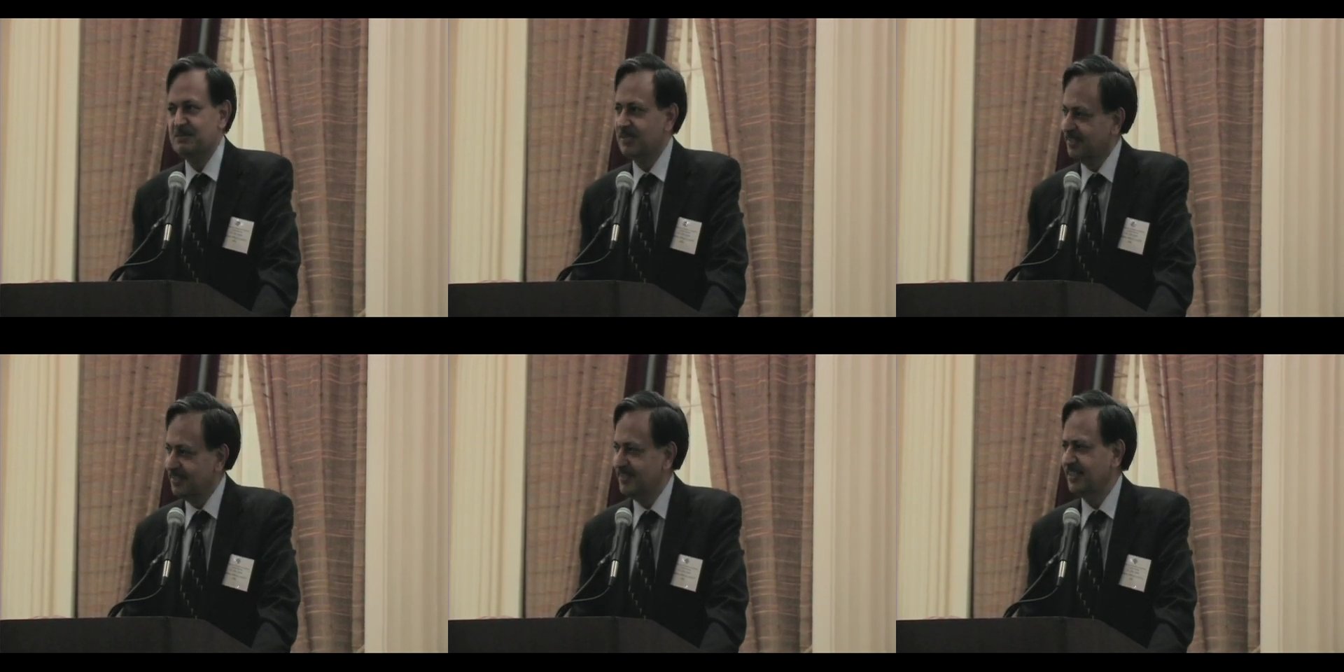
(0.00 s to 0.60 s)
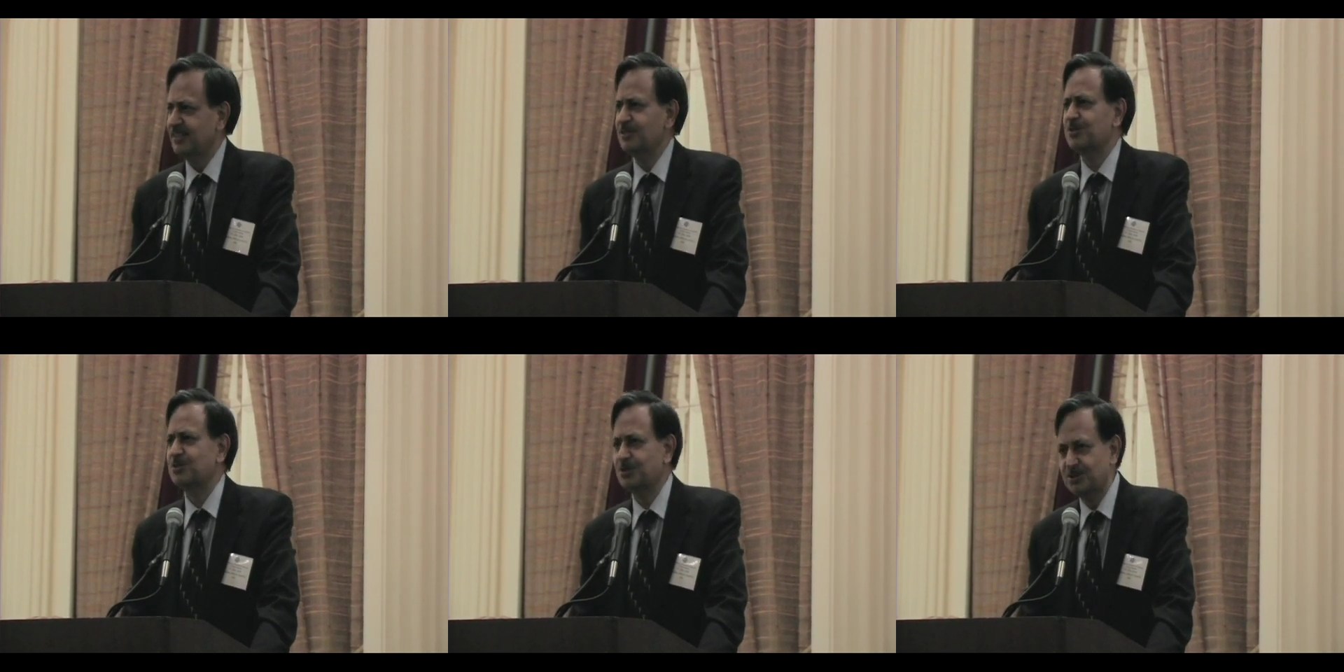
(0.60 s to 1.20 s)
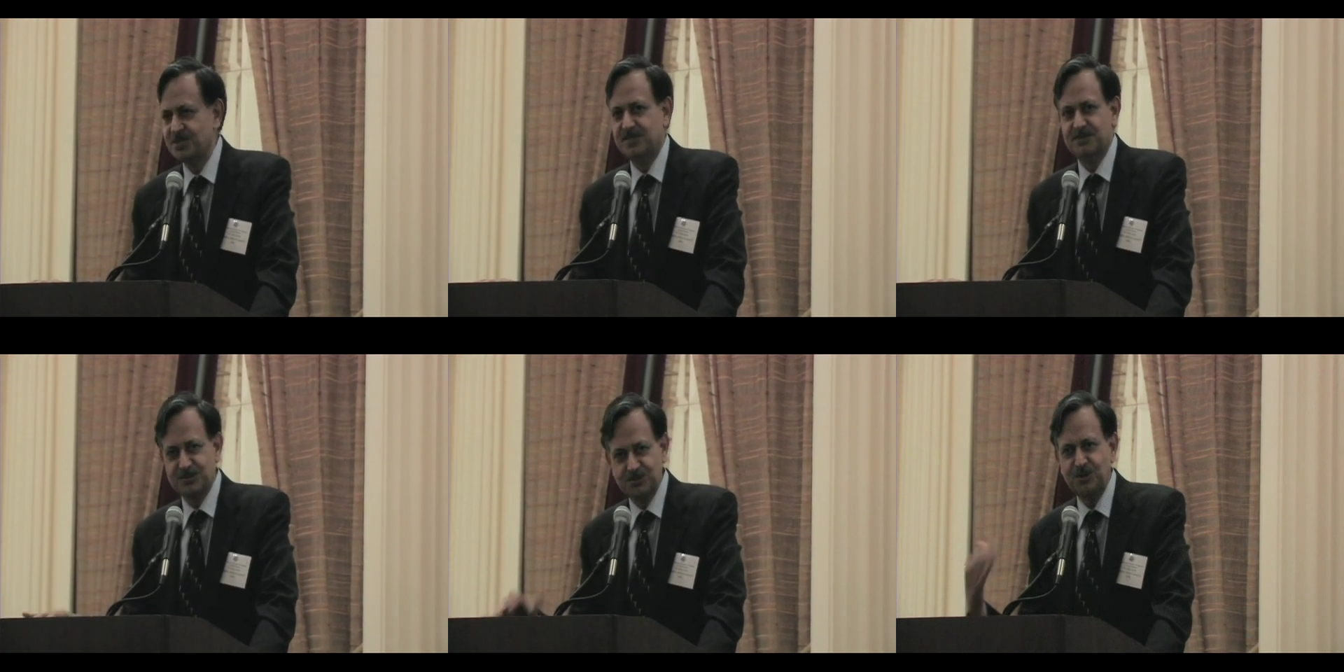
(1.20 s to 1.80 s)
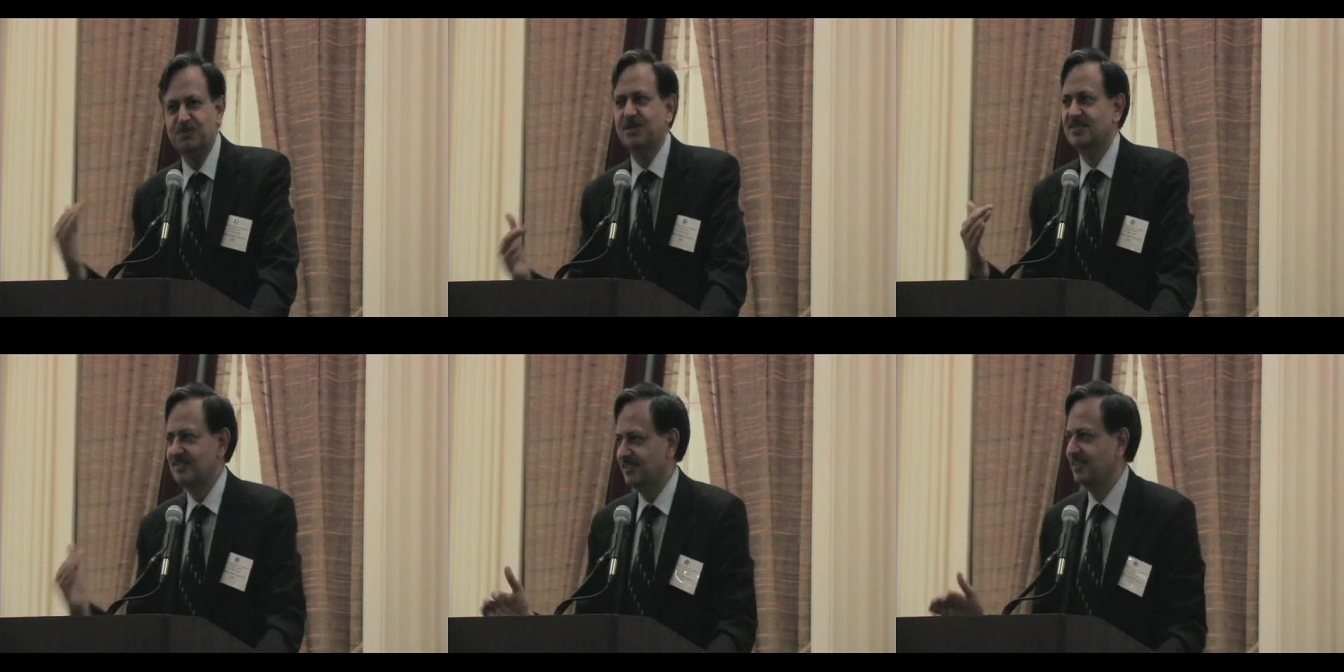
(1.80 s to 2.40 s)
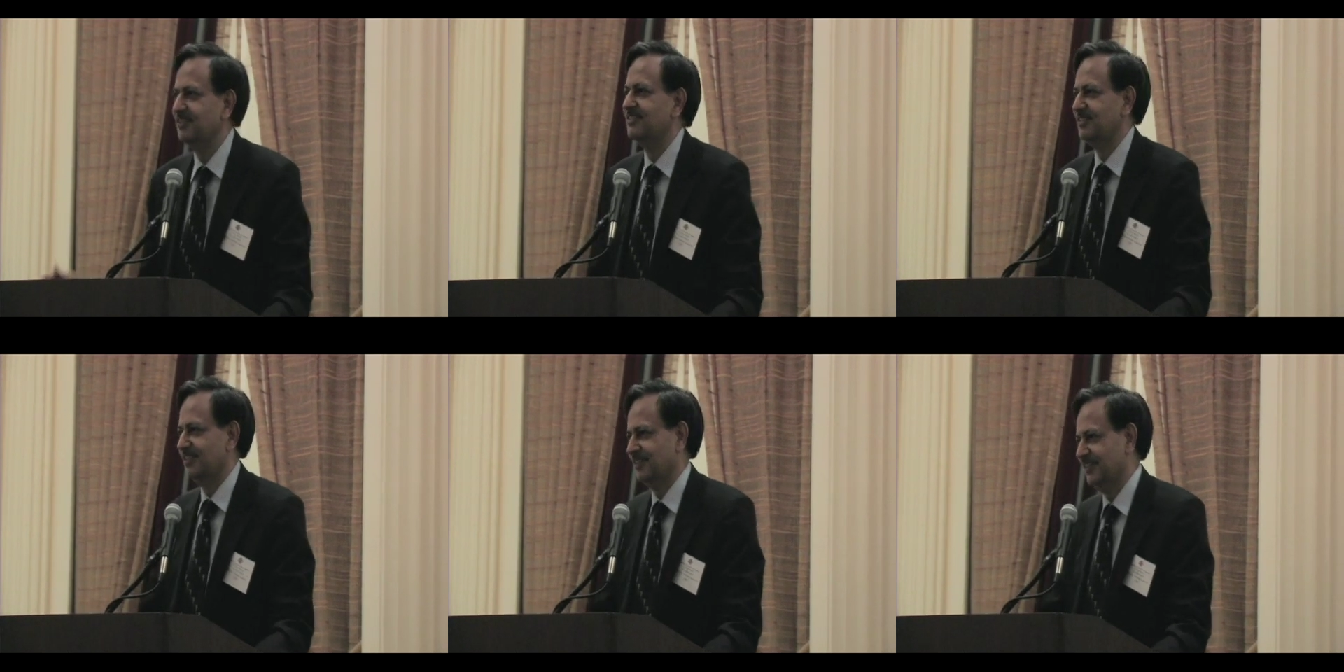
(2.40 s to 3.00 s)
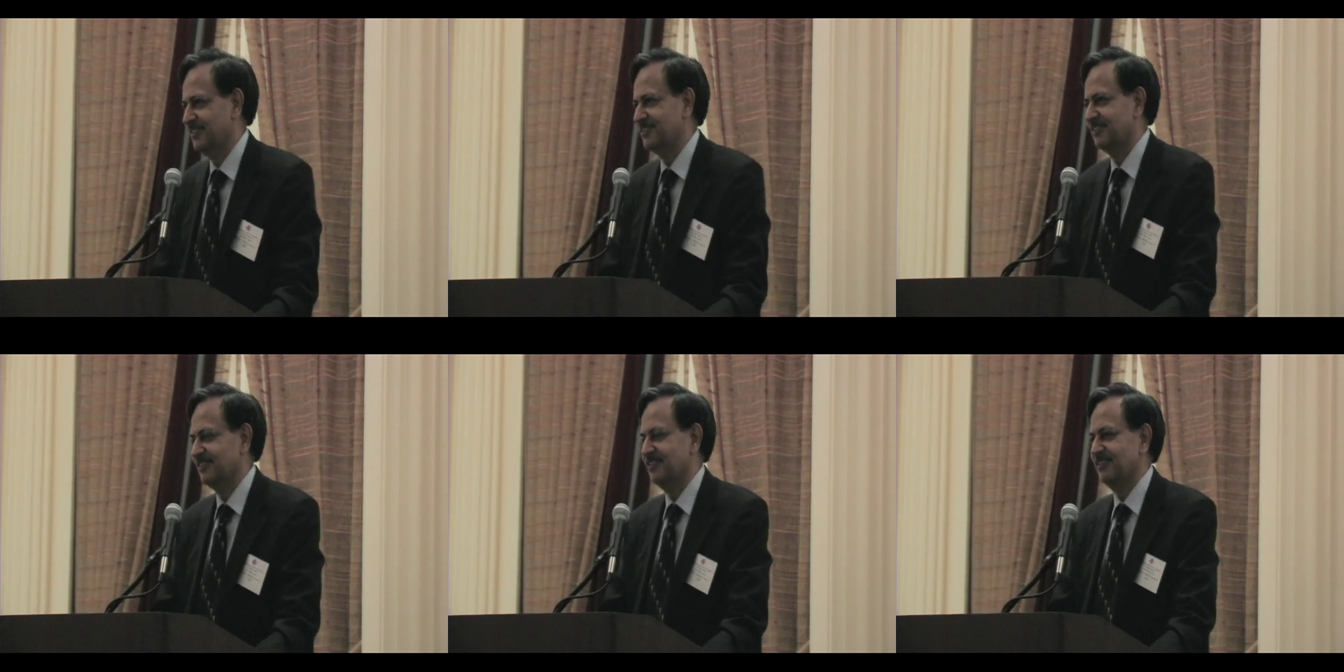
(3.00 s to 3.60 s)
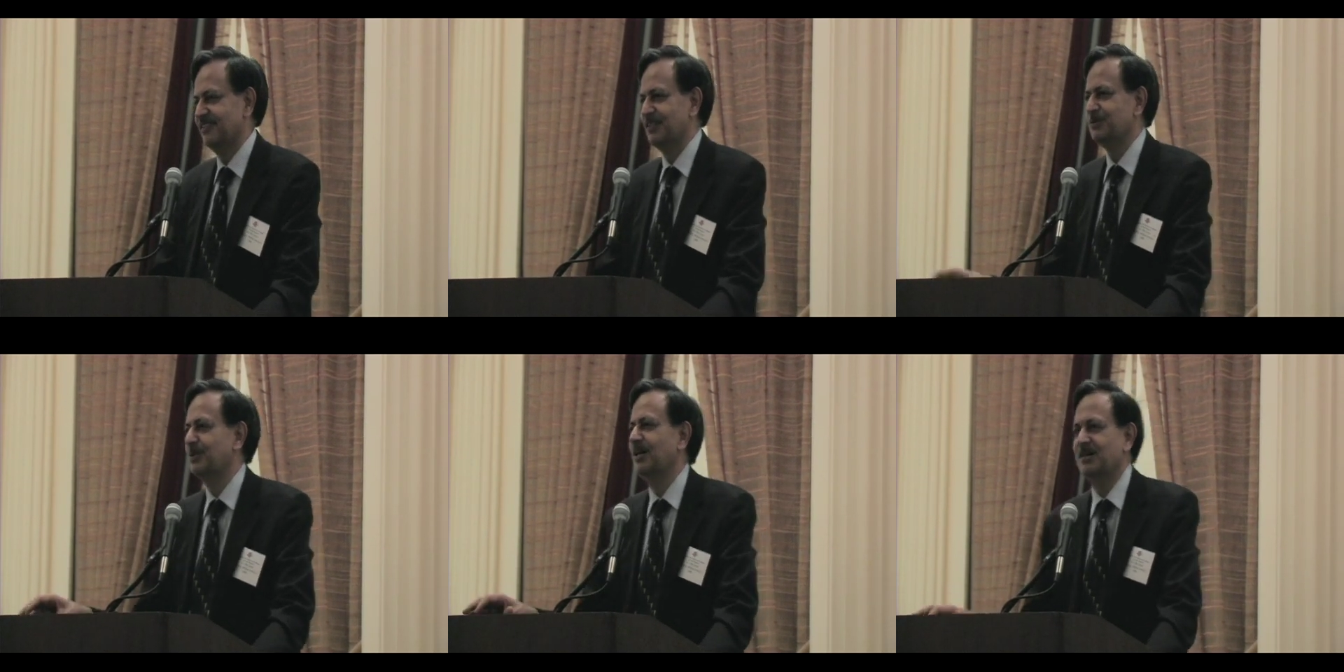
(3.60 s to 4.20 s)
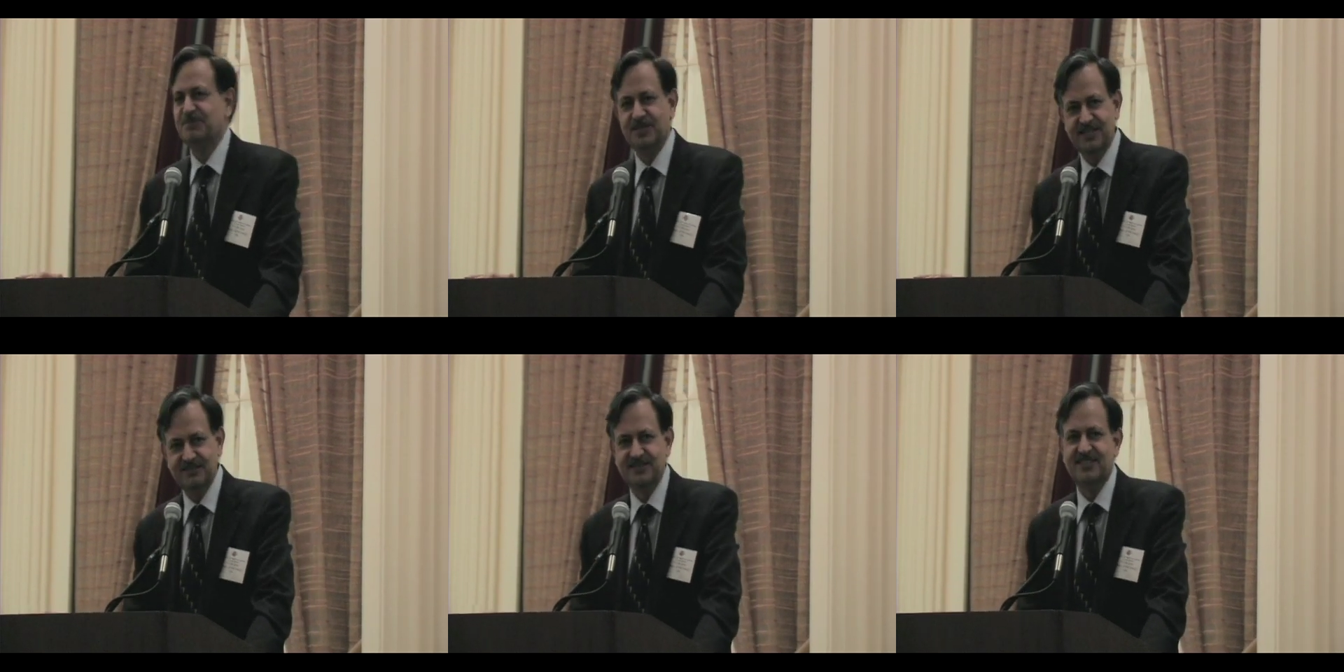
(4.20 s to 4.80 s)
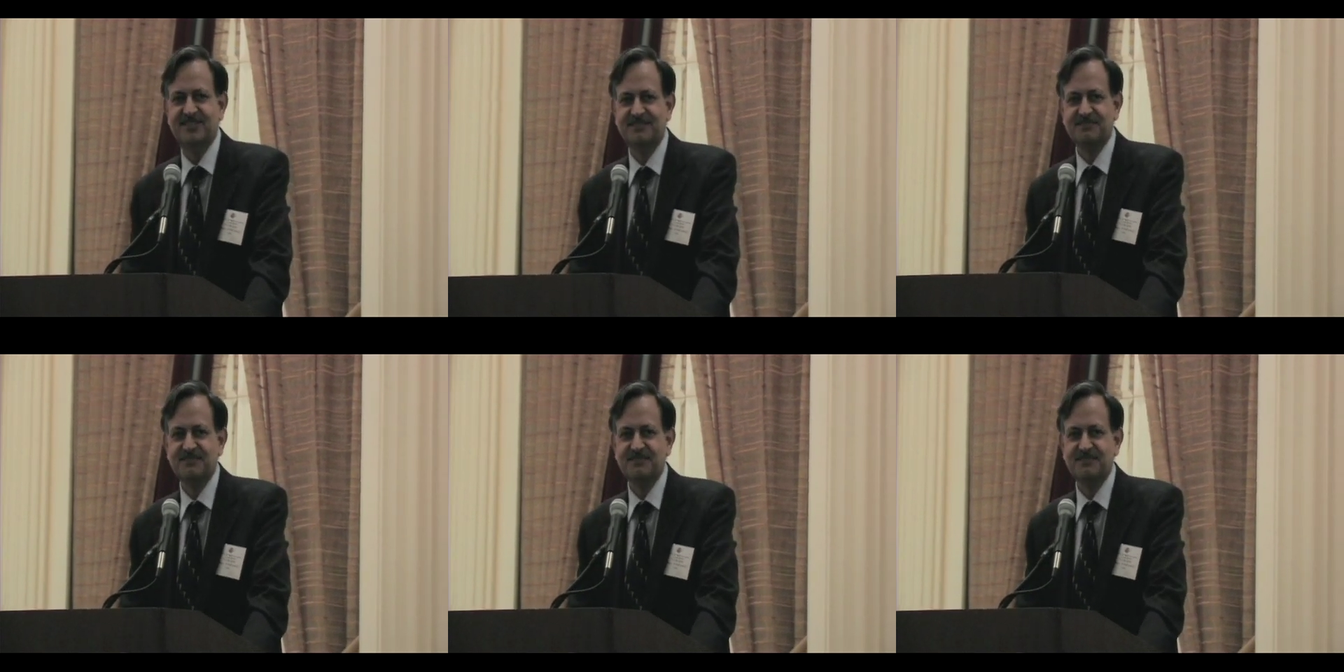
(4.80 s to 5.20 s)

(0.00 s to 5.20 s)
But India is so much changing recently that you can't believe it.